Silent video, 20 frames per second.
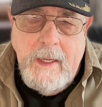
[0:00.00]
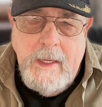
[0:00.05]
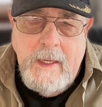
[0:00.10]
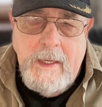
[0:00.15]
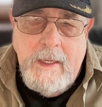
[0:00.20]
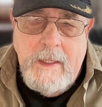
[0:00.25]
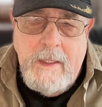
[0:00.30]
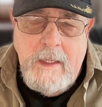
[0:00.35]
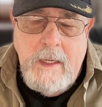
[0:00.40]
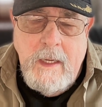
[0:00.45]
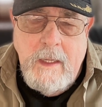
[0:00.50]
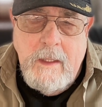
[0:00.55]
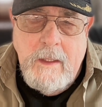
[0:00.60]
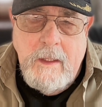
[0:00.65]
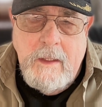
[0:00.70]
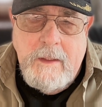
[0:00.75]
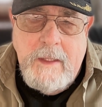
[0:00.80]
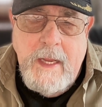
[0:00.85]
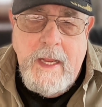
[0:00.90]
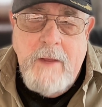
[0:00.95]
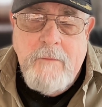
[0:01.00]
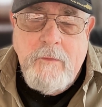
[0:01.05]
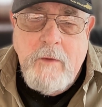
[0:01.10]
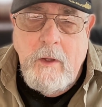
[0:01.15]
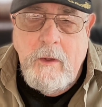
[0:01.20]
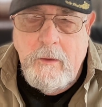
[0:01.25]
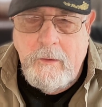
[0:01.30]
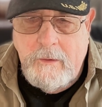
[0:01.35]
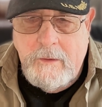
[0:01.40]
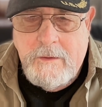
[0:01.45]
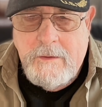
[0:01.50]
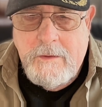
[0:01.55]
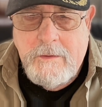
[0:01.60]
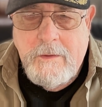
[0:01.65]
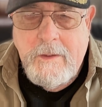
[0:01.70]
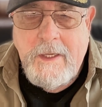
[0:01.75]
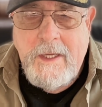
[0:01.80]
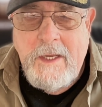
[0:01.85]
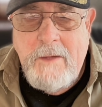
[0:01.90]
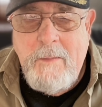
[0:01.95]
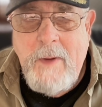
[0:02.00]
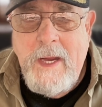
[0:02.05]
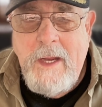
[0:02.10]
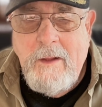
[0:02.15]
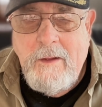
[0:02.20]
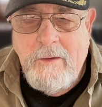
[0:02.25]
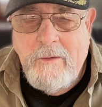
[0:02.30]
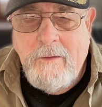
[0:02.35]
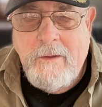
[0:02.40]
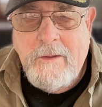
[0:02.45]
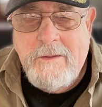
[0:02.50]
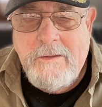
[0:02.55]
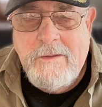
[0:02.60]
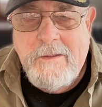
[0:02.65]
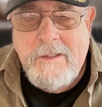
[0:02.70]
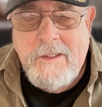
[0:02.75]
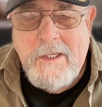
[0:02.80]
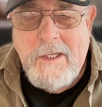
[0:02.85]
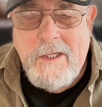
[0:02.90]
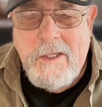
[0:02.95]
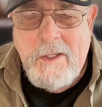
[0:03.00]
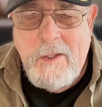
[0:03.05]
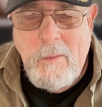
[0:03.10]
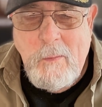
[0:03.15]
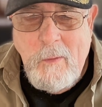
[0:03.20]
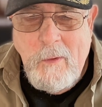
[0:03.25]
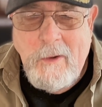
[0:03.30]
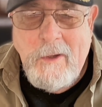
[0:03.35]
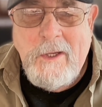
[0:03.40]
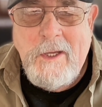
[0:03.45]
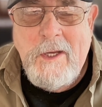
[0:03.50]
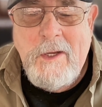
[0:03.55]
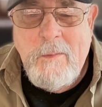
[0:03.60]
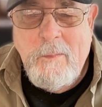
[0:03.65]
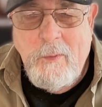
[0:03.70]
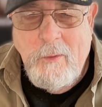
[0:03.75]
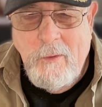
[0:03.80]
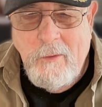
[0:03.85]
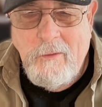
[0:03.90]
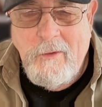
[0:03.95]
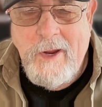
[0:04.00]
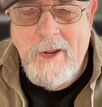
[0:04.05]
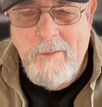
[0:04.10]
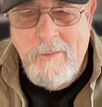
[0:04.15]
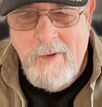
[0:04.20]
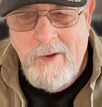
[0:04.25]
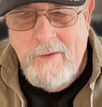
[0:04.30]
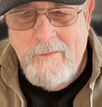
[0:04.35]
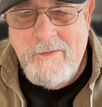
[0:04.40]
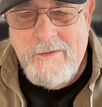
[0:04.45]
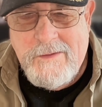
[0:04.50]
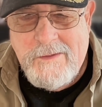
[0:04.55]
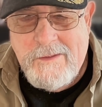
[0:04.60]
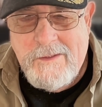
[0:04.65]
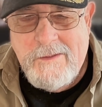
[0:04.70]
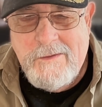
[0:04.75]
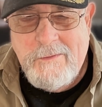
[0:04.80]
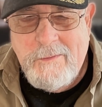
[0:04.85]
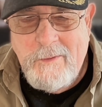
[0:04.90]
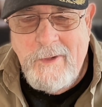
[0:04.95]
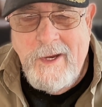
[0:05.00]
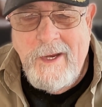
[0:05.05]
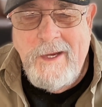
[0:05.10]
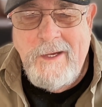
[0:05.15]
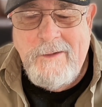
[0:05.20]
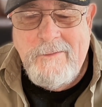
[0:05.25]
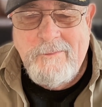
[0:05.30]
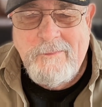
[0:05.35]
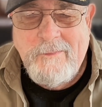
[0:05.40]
they have clerks, inmate clerks, that work in the program offices, right?